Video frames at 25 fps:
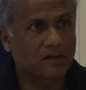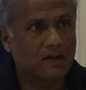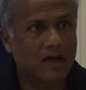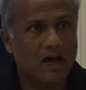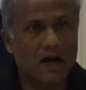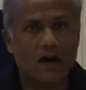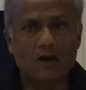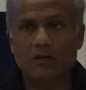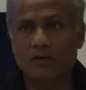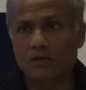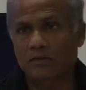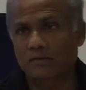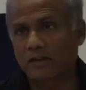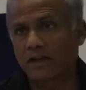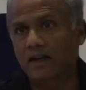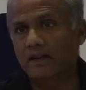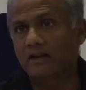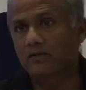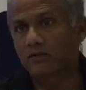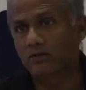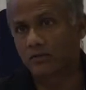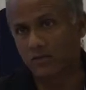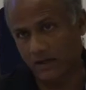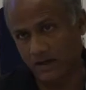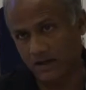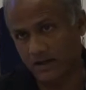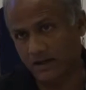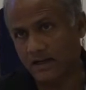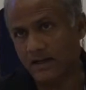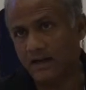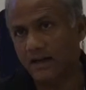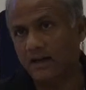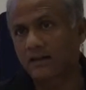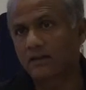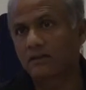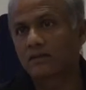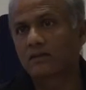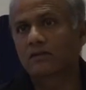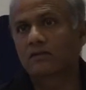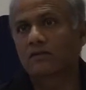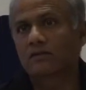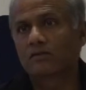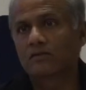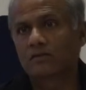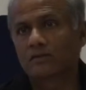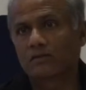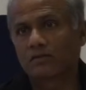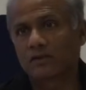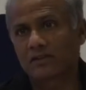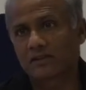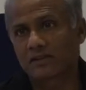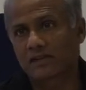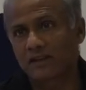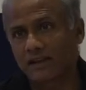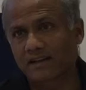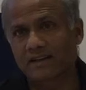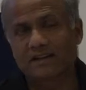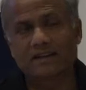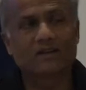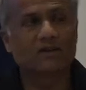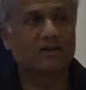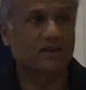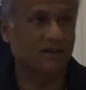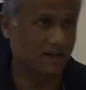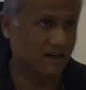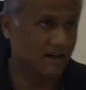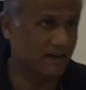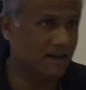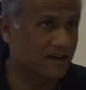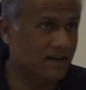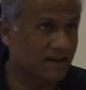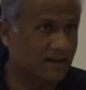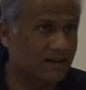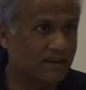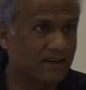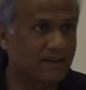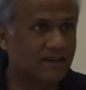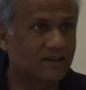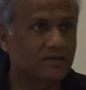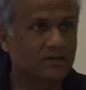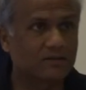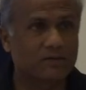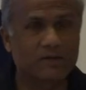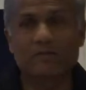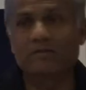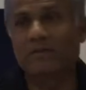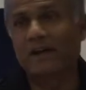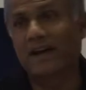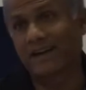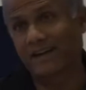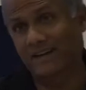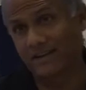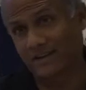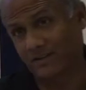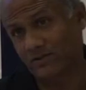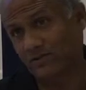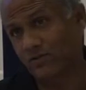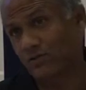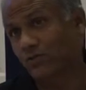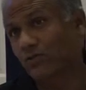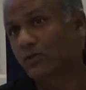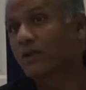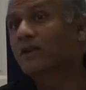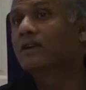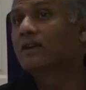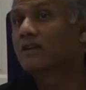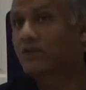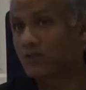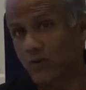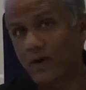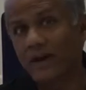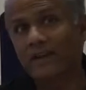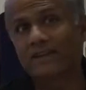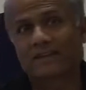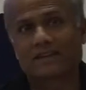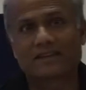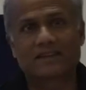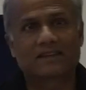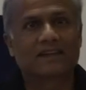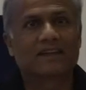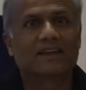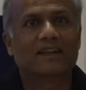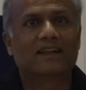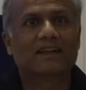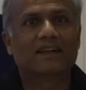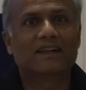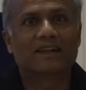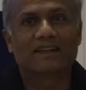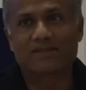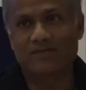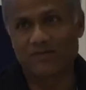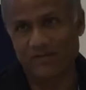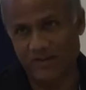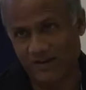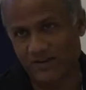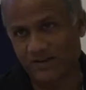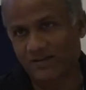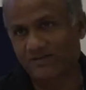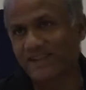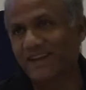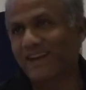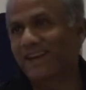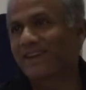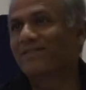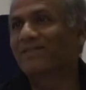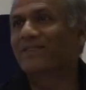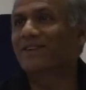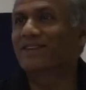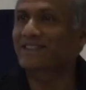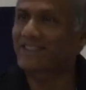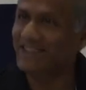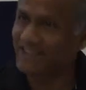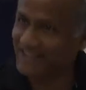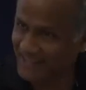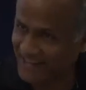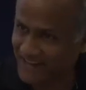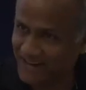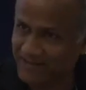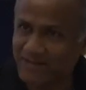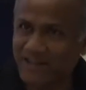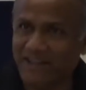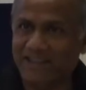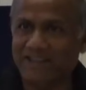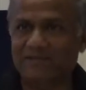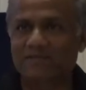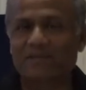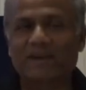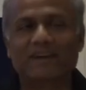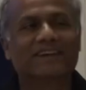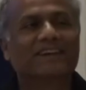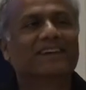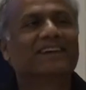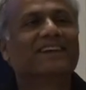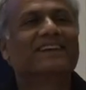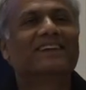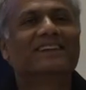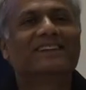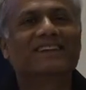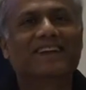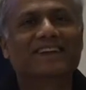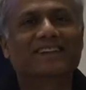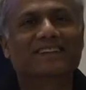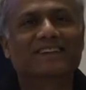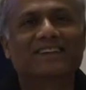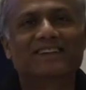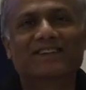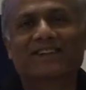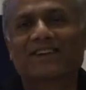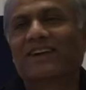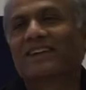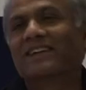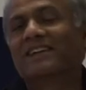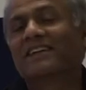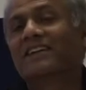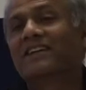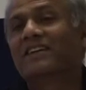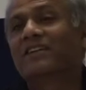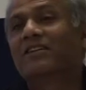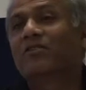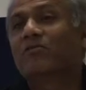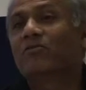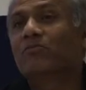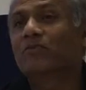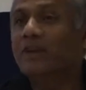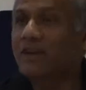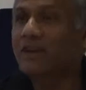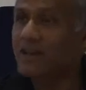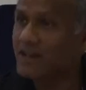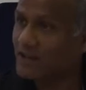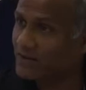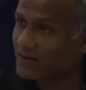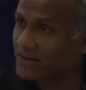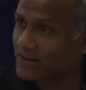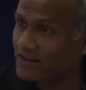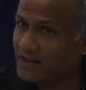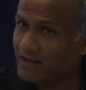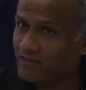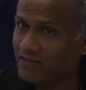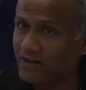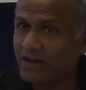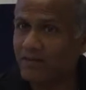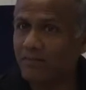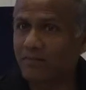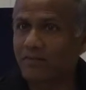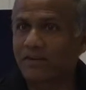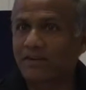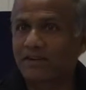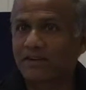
Out of that, one guy was lucky or unlucky to be married to twice. One of them was the same husband that she thought, we never give up.